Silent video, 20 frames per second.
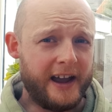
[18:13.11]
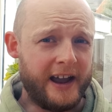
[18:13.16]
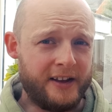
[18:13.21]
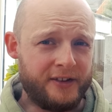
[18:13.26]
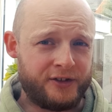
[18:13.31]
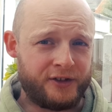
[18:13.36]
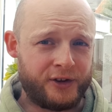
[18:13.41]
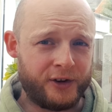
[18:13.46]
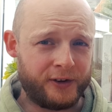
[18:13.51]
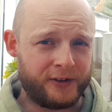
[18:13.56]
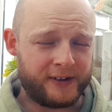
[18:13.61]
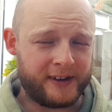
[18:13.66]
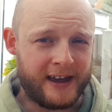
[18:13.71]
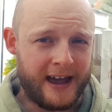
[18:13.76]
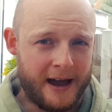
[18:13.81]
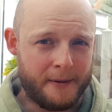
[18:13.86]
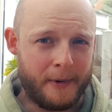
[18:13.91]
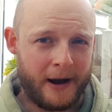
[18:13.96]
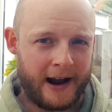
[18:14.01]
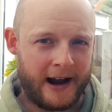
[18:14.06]
It just
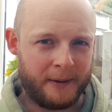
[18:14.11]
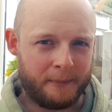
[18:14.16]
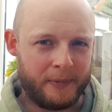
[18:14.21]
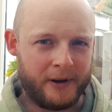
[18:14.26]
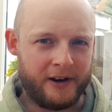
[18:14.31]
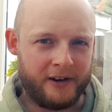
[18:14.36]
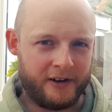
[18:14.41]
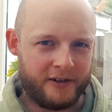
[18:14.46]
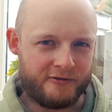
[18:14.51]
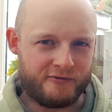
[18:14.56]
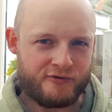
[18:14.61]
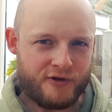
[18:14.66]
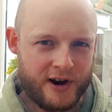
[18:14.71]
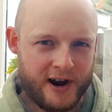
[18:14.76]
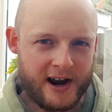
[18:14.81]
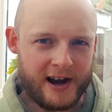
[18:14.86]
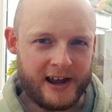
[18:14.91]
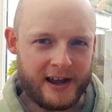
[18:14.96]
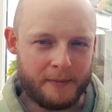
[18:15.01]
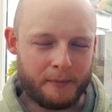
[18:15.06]
kept happening at
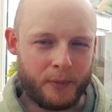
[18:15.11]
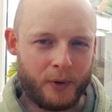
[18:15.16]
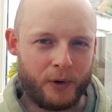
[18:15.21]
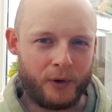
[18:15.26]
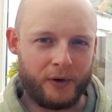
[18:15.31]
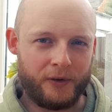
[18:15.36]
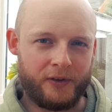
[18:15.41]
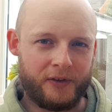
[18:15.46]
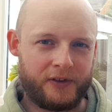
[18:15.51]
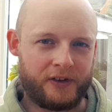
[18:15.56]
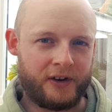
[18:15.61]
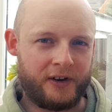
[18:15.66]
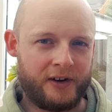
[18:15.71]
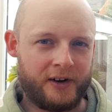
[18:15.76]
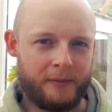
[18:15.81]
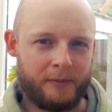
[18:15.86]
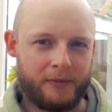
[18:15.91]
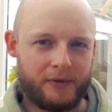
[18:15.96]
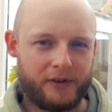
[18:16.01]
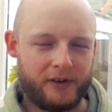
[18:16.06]
really important
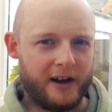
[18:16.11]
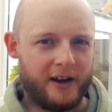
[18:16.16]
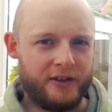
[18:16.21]
times.